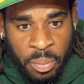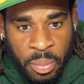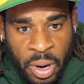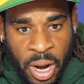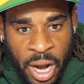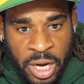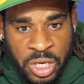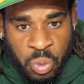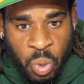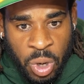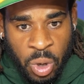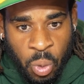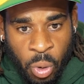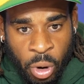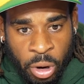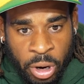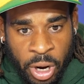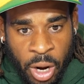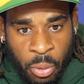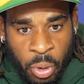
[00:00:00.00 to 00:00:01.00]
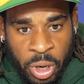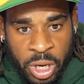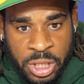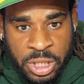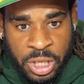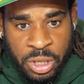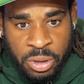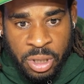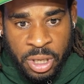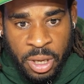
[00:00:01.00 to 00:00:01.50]
But I just want to work, and I want to
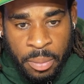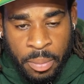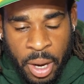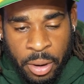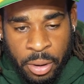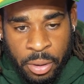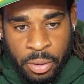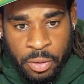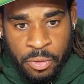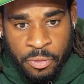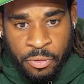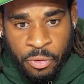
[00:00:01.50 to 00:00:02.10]
continue to get better